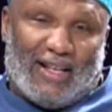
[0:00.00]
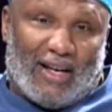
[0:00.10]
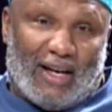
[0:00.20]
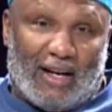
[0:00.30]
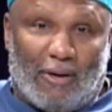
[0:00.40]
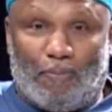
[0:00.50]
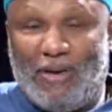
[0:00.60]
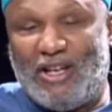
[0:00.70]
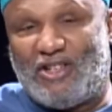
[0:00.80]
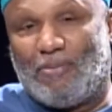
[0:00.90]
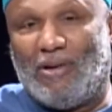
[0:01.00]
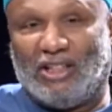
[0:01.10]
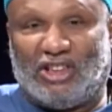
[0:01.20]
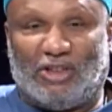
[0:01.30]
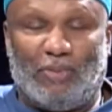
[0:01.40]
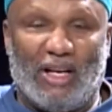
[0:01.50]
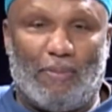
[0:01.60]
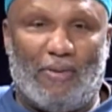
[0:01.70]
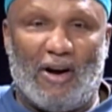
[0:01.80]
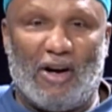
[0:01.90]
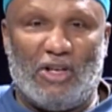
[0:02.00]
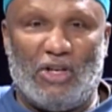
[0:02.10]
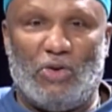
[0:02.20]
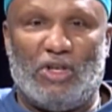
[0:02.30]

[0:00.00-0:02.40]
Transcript: Oh, peace and blessings be upon you.